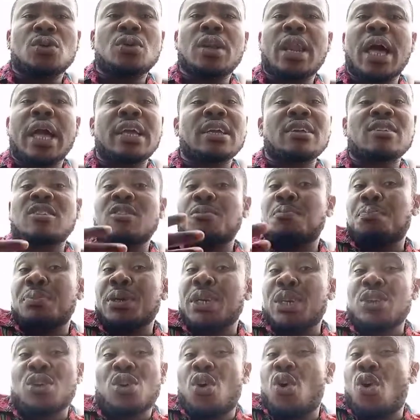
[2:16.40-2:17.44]
like it's
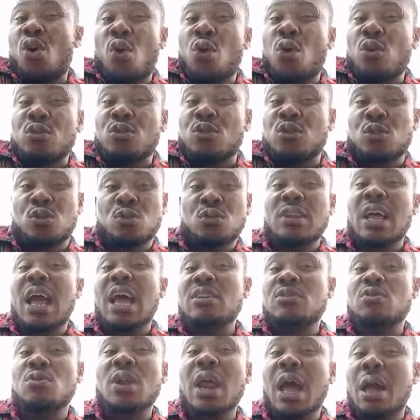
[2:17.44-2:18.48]
been old school.
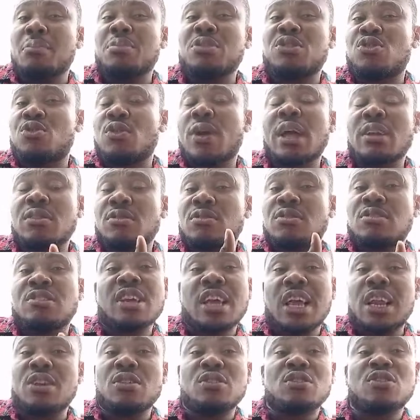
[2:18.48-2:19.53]
That's what I be trying to
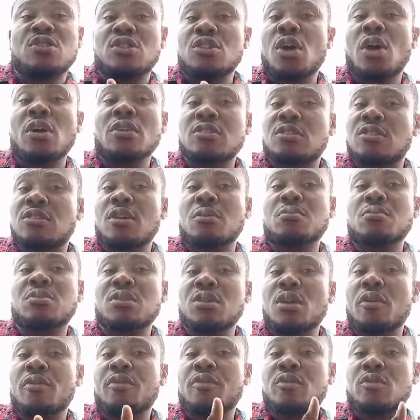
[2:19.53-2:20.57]
tell you. It's not something
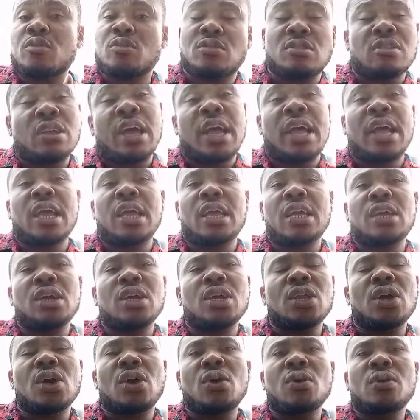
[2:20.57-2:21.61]
of today.
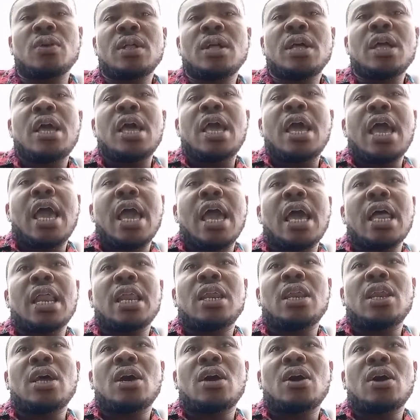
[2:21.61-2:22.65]

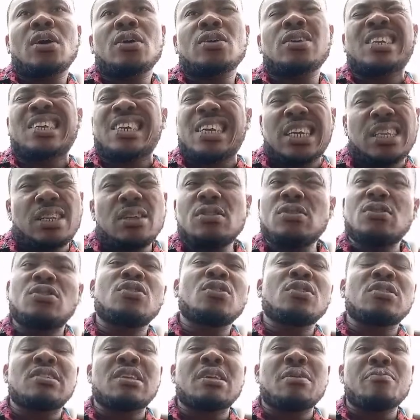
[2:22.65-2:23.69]
And can you
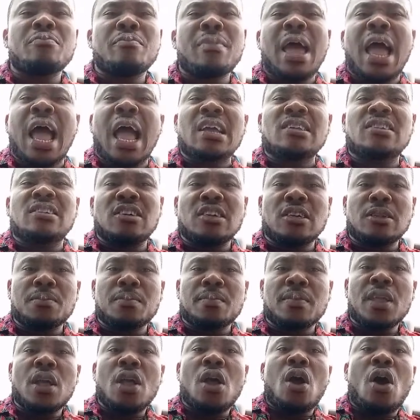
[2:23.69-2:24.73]
just imagine,
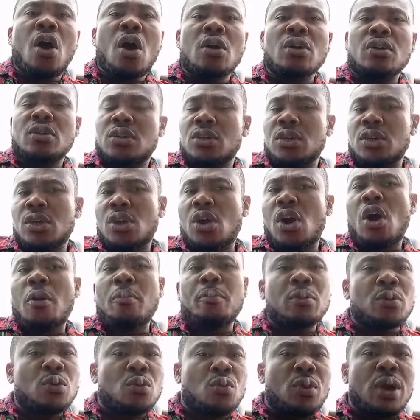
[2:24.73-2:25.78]
up
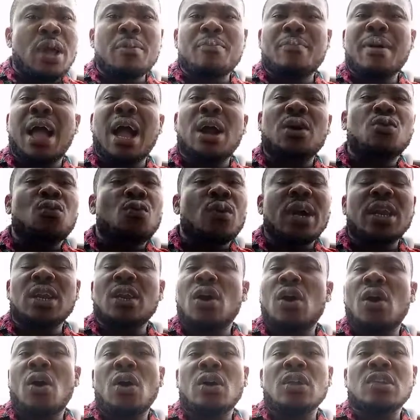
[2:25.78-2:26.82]
in the way back when
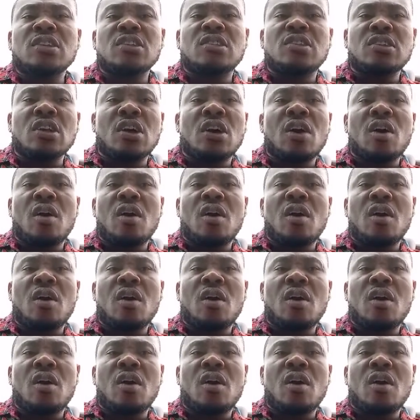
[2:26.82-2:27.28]
all this